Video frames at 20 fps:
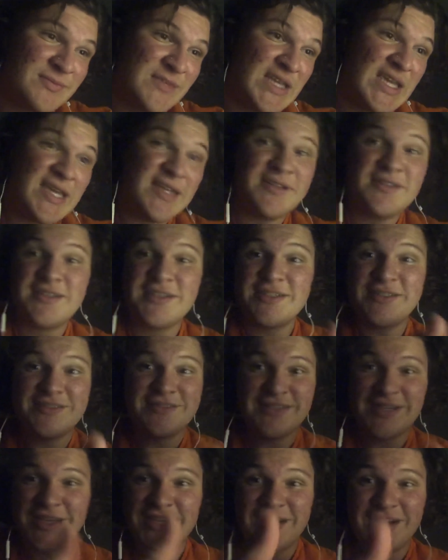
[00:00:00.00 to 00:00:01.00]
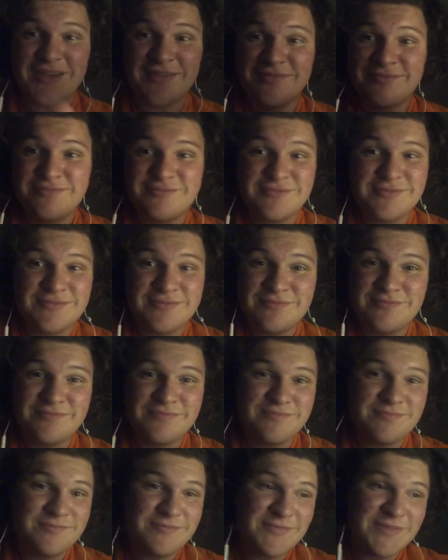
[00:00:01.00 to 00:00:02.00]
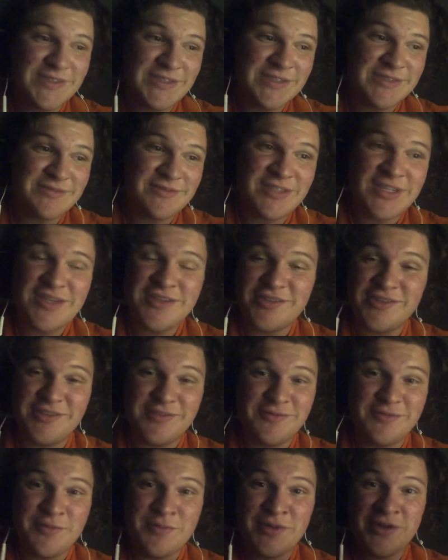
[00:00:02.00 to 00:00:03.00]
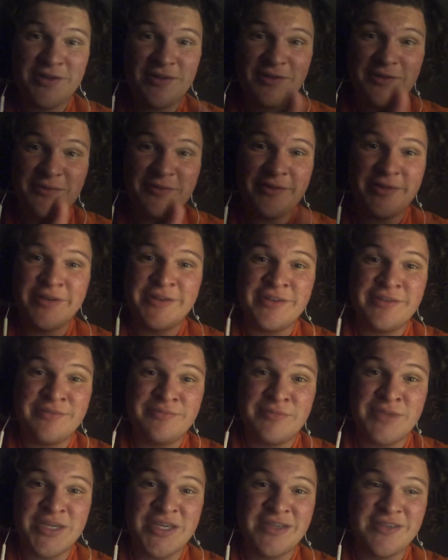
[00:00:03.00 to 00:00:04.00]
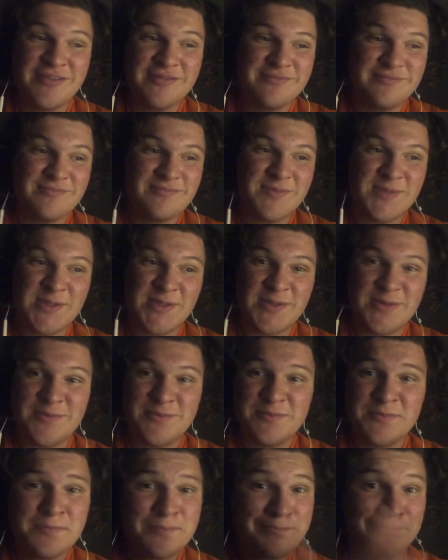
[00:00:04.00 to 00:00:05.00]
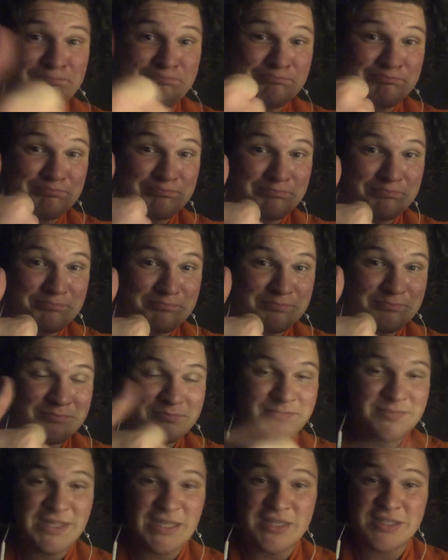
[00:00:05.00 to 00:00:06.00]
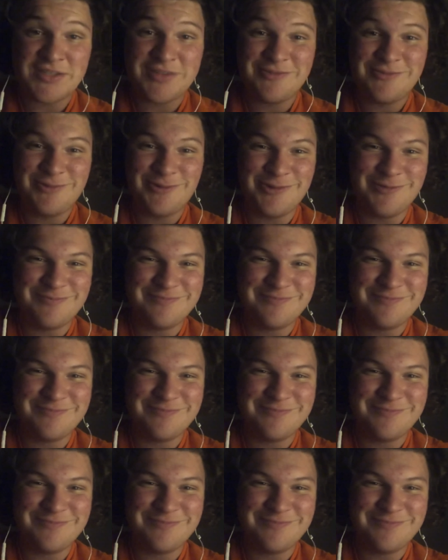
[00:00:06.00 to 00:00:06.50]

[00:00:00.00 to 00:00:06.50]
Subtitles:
And I got a t-shirt for my girlfriend and me, so that's cool.